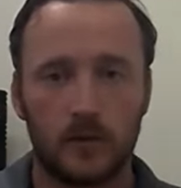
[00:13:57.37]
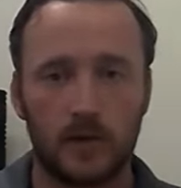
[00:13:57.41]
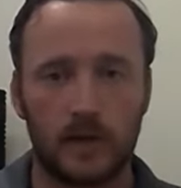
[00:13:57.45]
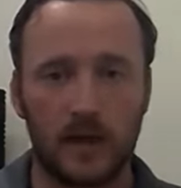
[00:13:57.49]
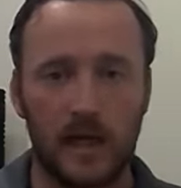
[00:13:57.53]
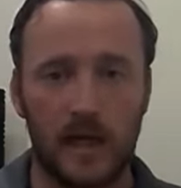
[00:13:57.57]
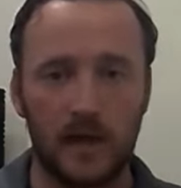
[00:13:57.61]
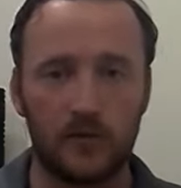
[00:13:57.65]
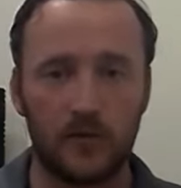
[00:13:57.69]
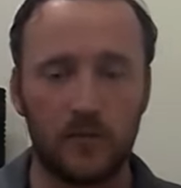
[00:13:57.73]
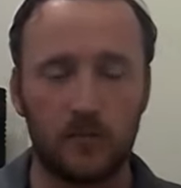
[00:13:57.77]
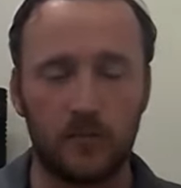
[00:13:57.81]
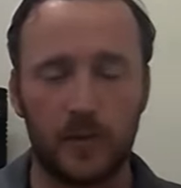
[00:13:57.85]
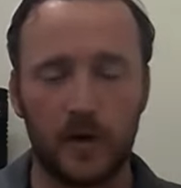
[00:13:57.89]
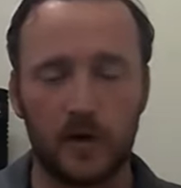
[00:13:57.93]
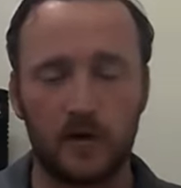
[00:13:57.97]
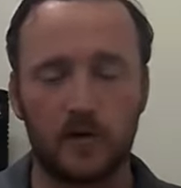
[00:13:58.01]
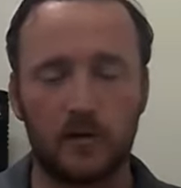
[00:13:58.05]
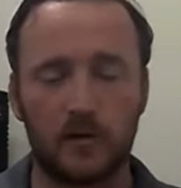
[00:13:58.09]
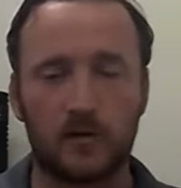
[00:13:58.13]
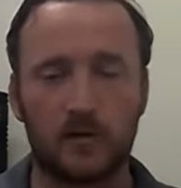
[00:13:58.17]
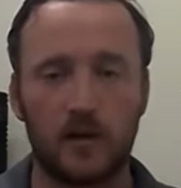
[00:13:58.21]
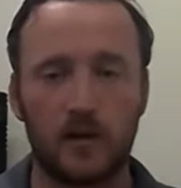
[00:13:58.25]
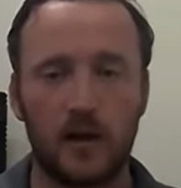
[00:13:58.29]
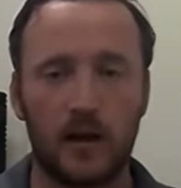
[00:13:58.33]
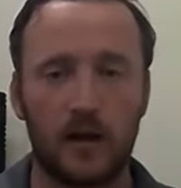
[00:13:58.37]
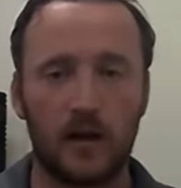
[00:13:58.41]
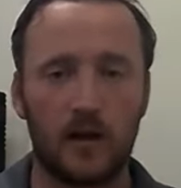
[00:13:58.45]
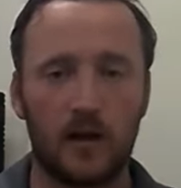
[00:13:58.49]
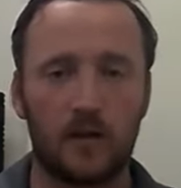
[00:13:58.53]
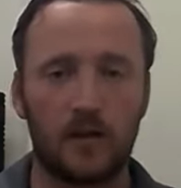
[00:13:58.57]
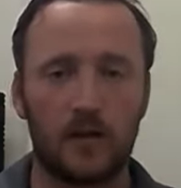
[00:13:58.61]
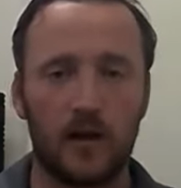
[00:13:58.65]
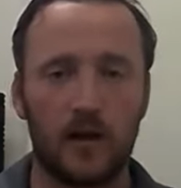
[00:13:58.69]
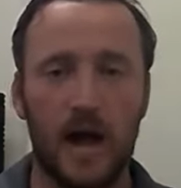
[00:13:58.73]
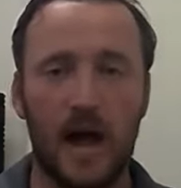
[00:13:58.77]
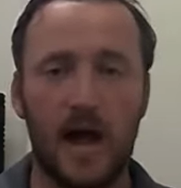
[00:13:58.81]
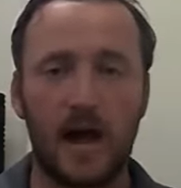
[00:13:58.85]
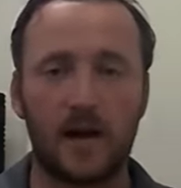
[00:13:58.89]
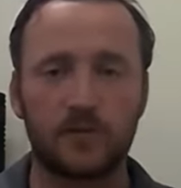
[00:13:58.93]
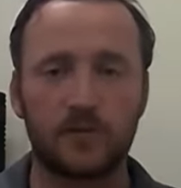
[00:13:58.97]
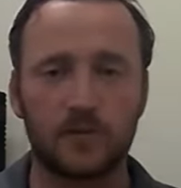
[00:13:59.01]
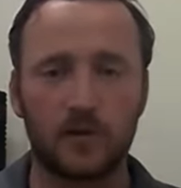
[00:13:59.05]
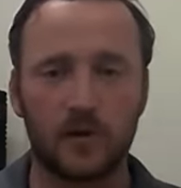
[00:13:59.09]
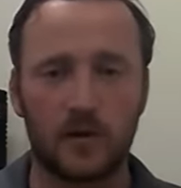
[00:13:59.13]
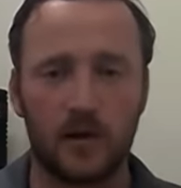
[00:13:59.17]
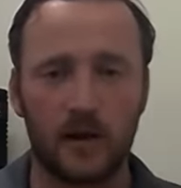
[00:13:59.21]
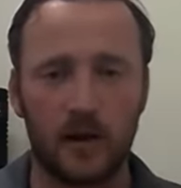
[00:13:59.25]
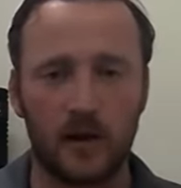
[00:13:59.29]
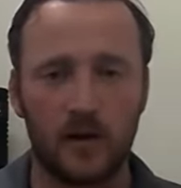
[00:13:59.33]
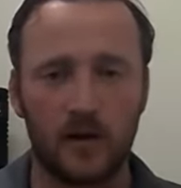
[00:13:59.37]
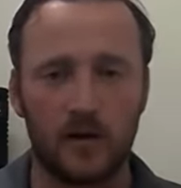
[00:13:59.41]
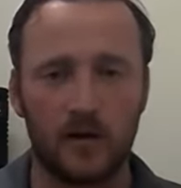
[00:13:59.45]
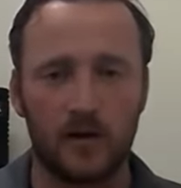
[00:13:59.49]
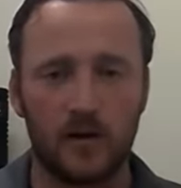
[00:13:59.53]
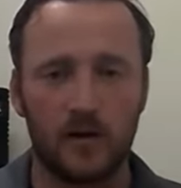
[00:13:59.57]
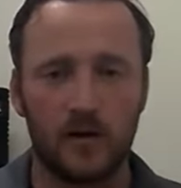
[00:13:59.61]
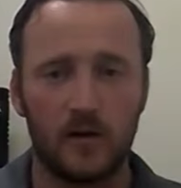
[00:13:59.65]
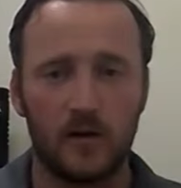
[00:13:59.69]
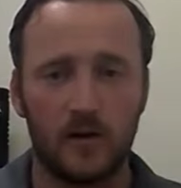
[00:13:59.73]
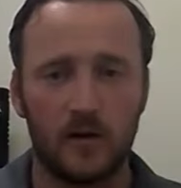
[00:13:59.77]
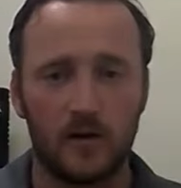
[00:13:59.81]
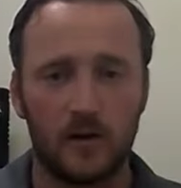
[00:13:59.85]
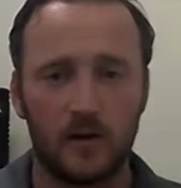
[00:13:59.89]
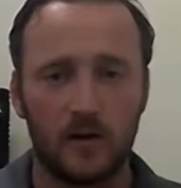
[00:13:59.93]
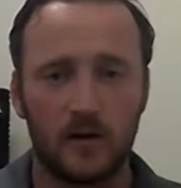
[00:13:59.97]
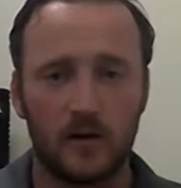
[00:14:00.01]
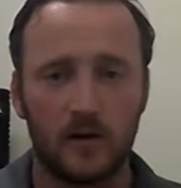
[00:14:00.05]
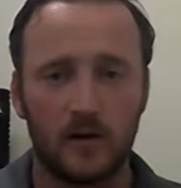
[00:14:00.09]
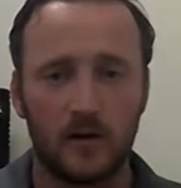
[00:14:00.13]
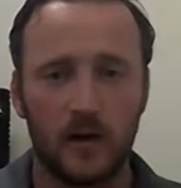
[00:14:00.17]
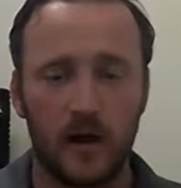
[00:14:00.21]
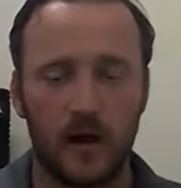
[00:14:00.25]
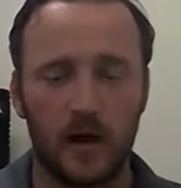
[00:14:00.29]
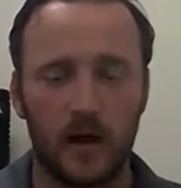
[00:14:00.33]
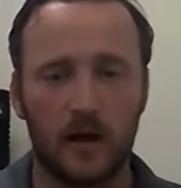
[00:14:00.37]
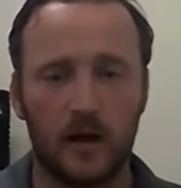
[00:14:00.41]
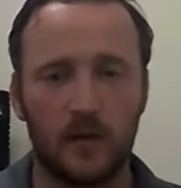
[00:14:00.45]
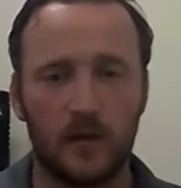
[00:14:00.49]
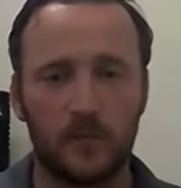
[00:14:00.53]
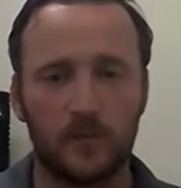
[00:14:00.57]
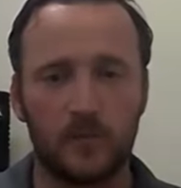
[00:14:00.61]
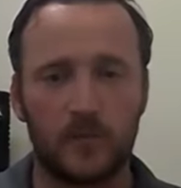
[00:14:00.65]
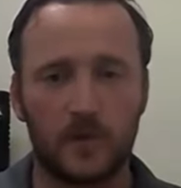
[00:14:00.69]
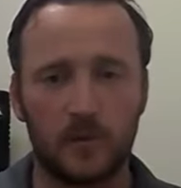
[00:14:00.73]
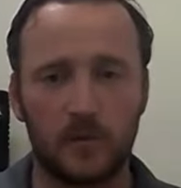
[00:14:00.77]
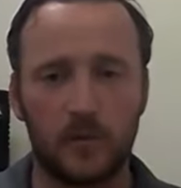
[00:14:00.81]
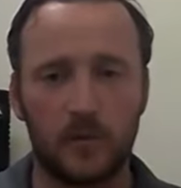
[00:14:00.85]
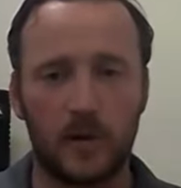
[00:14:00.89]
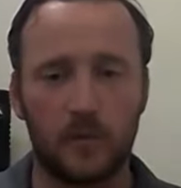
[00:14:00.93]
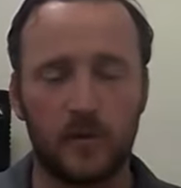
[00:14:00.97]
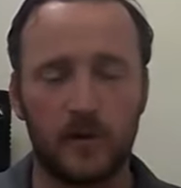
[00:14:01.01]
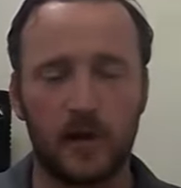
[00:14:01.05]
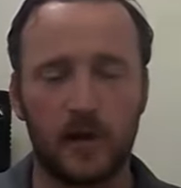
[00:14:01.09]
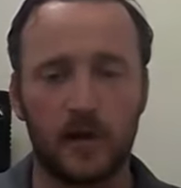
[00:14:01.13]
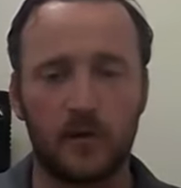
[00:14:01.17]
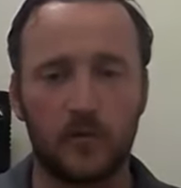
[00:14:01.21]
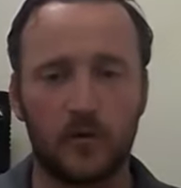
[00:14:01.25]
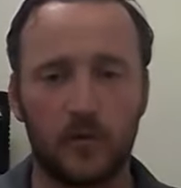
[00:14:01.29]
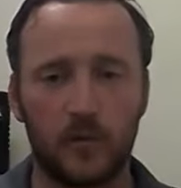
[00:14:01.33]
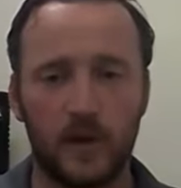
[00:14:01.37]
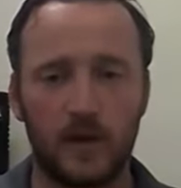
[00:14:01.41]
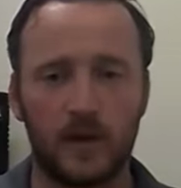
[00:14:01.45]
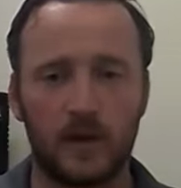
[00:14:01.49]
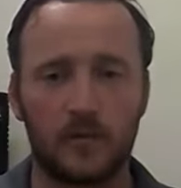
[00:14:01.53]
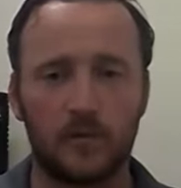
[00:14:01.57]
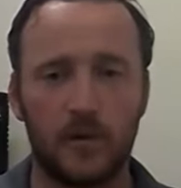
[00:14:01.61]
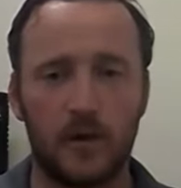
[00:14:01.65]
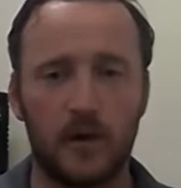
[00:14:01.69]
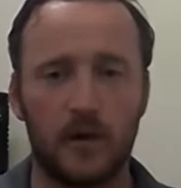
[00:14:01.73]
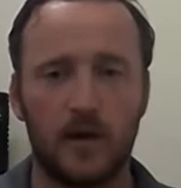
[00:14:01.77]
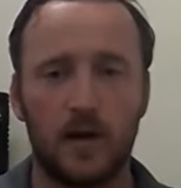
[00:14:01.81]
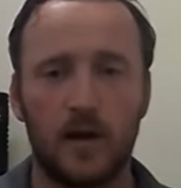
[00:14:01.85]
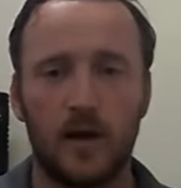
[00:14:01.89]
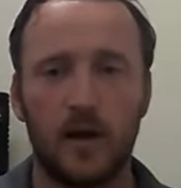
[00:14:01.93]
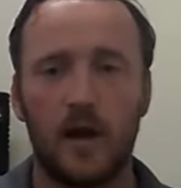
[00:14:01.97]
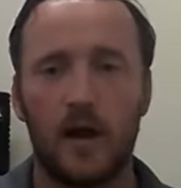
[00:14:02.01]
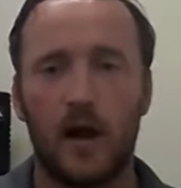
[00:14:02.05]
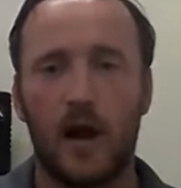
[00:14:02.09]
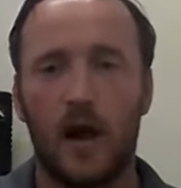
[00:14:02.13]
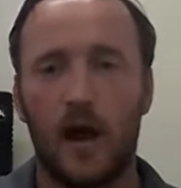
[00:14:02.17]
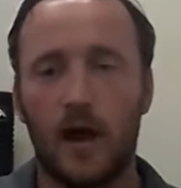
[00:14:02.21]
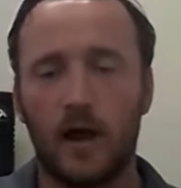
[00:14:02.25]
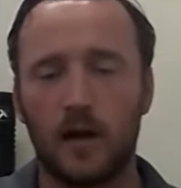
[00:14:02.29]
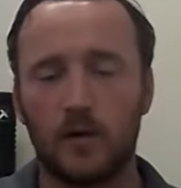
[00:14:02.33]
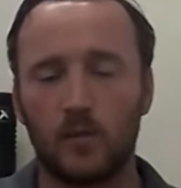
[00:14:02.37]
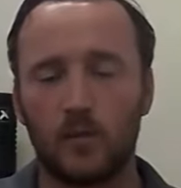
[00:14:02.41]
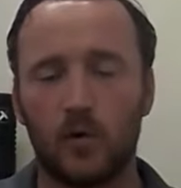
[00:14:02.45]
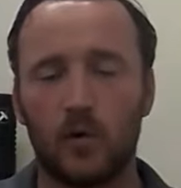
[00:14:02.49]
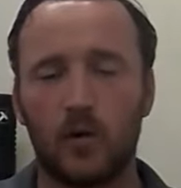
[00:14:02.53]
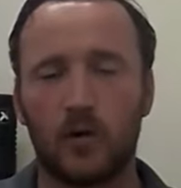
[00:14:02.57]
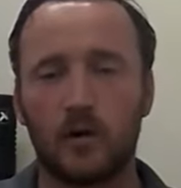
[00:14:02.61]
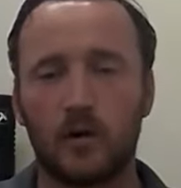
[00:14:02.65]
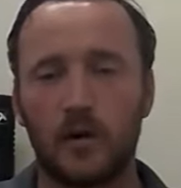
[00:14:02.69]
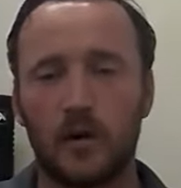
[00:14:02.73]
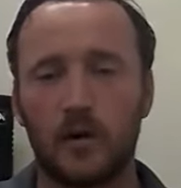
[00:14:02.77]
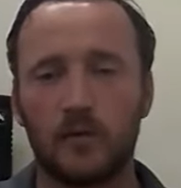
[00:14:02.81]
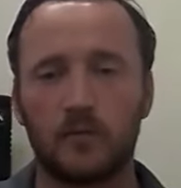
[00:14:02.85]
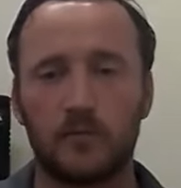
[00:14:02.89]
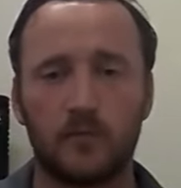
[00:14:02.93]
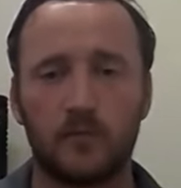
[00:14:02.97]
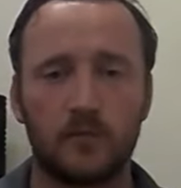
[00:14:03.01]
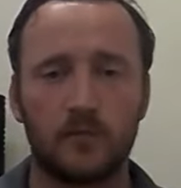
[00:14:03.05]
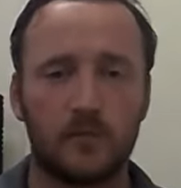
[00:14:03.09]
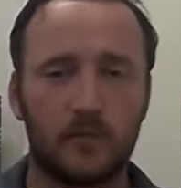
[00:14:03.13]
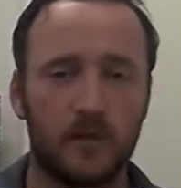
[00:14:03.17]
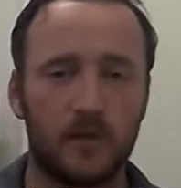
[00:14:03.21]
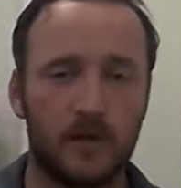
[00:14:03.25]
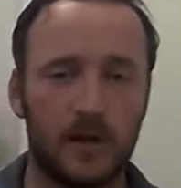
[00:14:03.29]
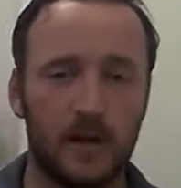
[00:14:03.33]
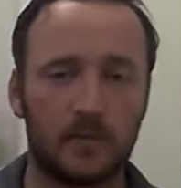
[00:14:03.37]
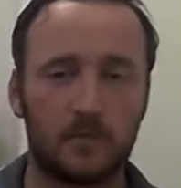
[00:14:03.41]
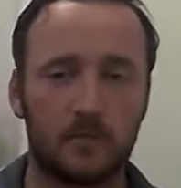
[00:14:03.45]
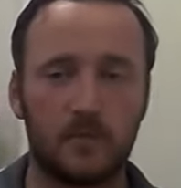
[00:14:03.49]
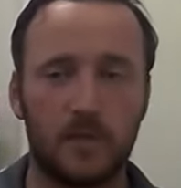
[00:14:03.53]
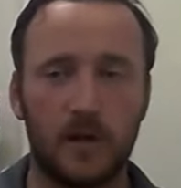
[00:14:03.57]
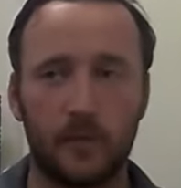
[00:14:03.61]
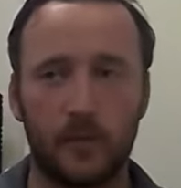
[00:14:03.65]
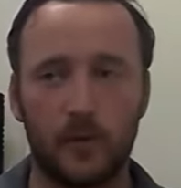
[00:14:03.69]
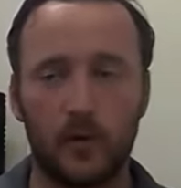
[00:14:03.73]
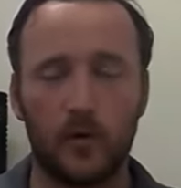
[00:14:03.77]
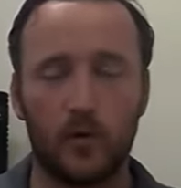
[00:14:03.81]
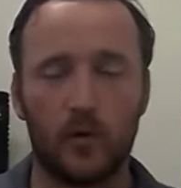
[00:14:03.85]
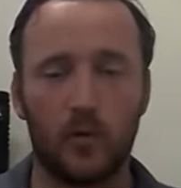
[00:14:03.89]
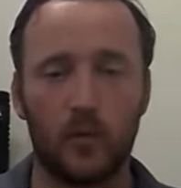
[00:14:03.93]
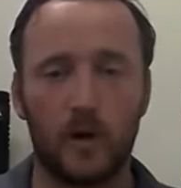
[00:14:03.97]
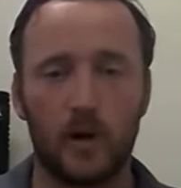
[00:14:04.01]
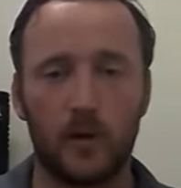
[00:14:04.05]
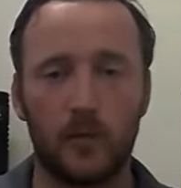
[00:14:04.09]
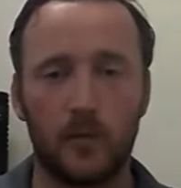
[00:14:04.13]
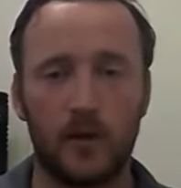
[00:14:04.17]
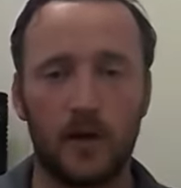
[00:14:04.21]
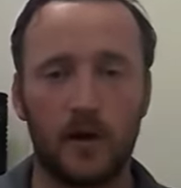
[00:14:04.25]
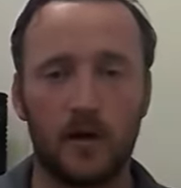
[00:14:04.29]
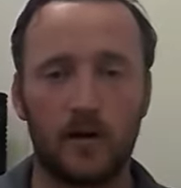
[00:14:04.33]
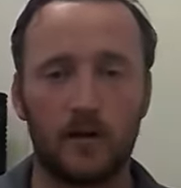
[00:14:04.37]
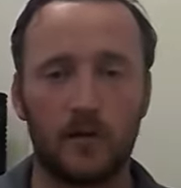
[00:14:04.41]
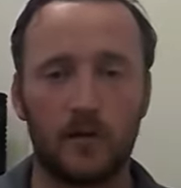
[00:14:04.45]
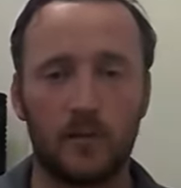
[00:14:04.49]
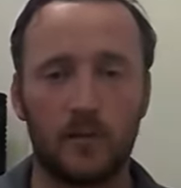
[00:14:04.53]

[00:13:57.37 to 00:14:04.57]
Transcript: giving better uh, aftercare um, to people that are coming to me and working on letting people know where we are as